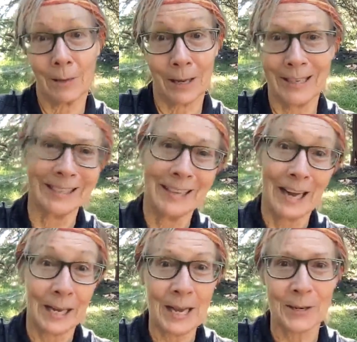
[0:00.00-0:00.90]
can't,
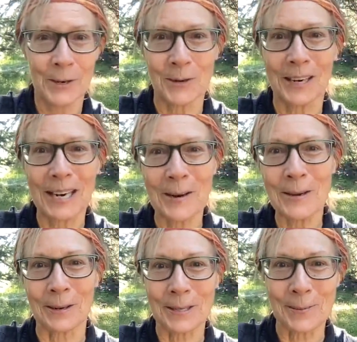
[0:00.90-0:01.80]
can't show you right now
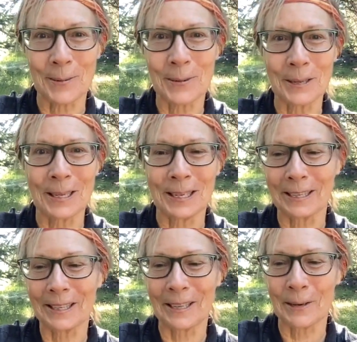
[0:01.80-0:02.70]
either because I'm holding the,
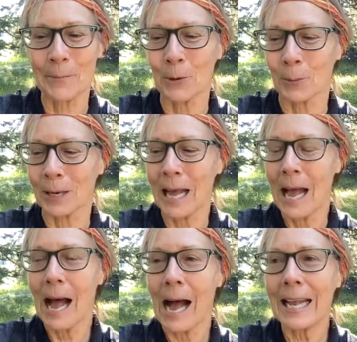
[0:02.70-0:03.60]
the computer, but
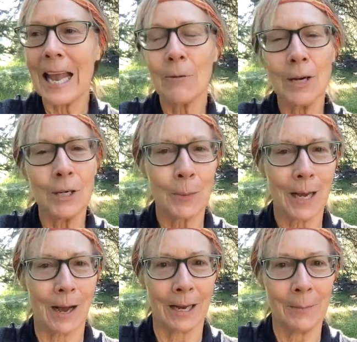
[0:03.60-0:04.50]
I can't reach
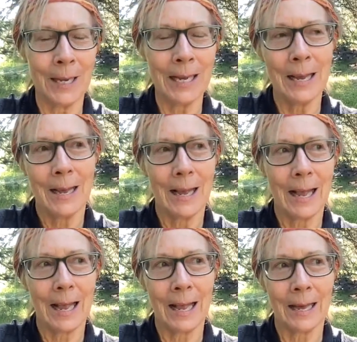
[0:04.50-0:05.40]
behind me
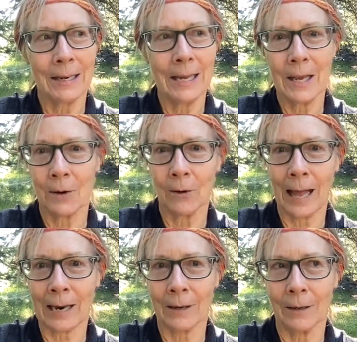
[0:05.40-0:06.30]
and
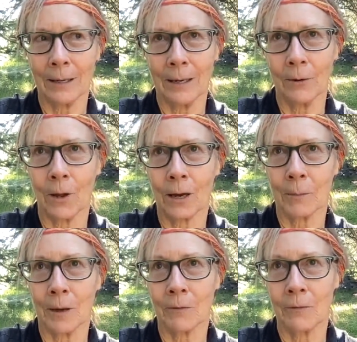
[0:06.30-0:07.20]
interlock, interlock
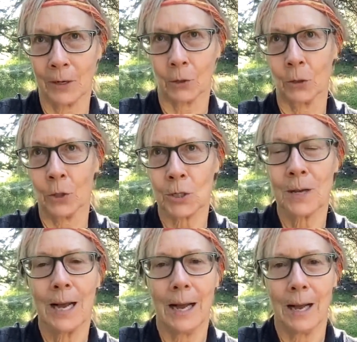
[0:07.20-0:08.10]
my fingers.
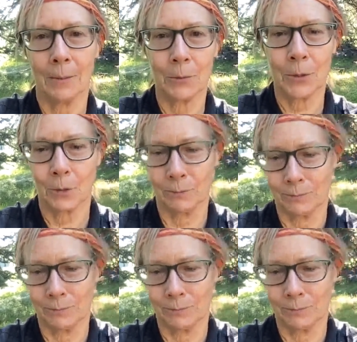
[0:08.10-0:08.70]
Um, so,